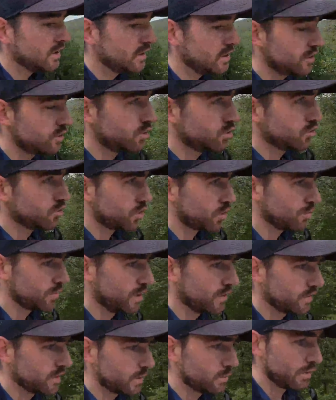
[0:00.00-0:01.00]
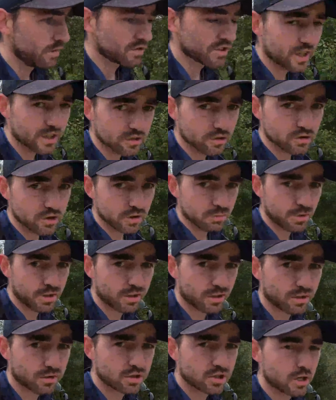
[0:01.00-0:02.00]
You do drop down to about 600
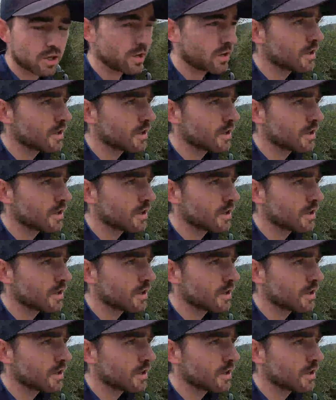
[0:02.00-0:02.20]
metres,